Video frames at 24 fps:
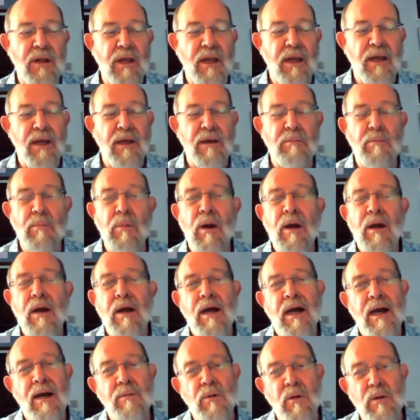
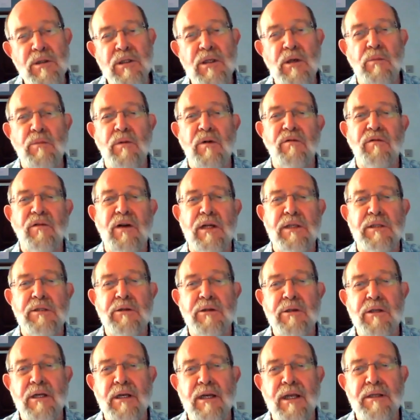I'm also a professor
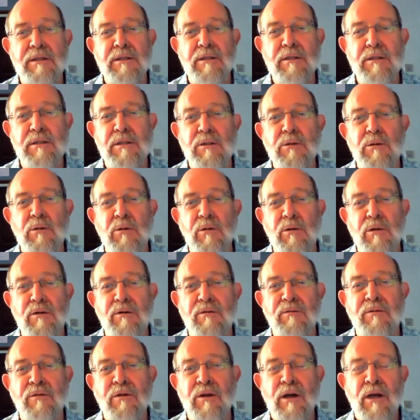at the London School of
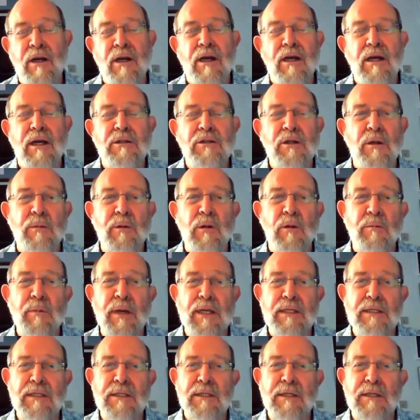Tropical
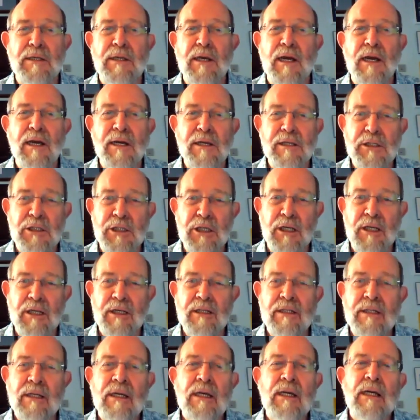Medicine and
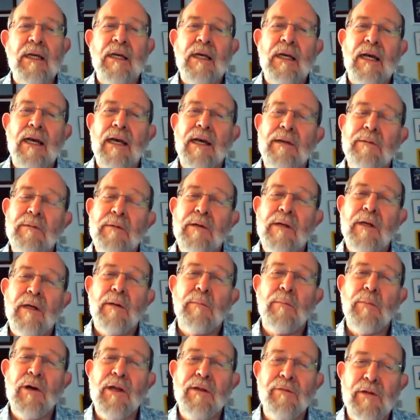Hygiene, and
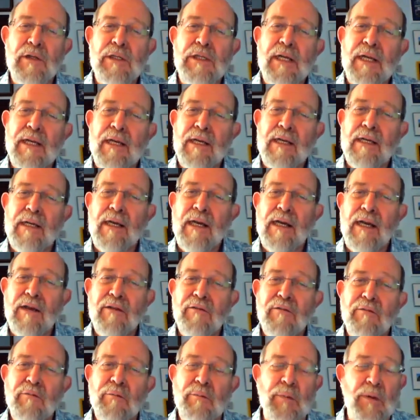previously
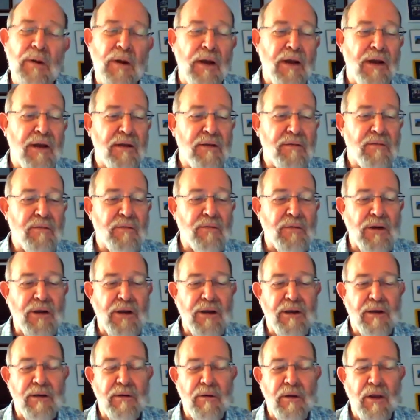I've
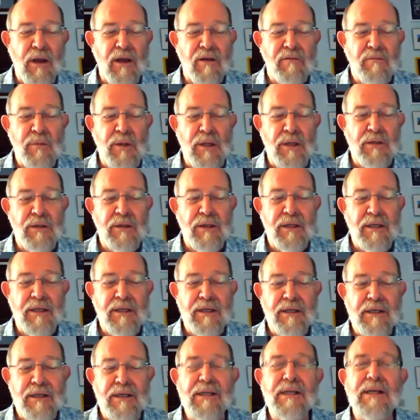been the
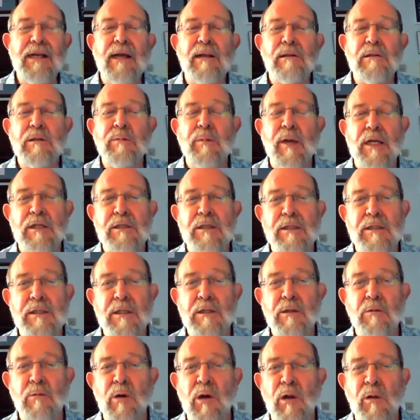lead health specialist at
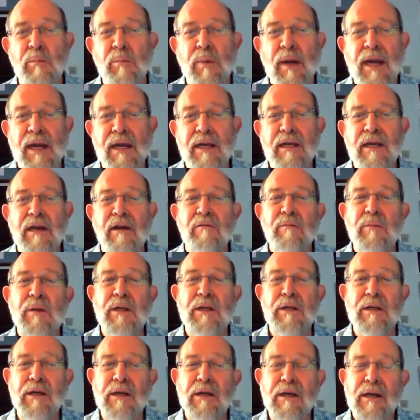the World Bank. I've been
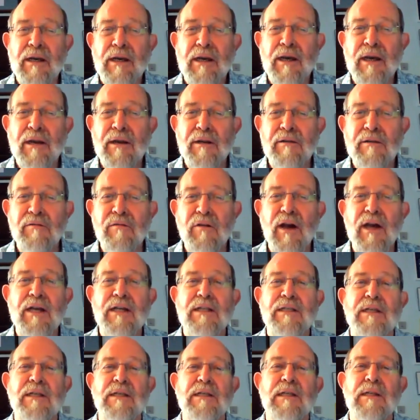an
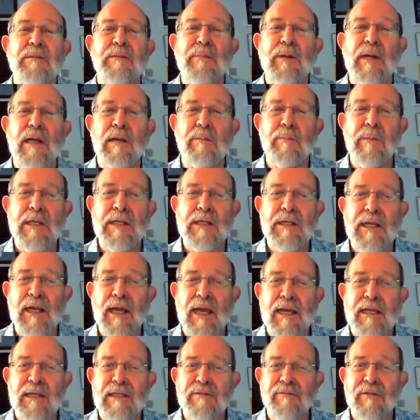advisor to the Bill and Melinda
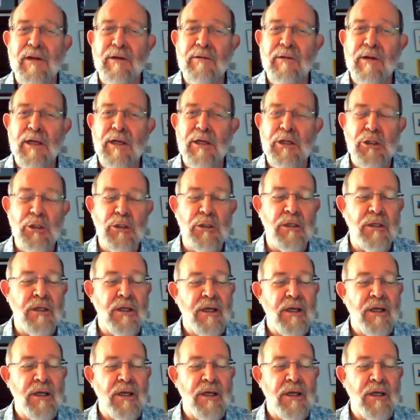Gates Foundation,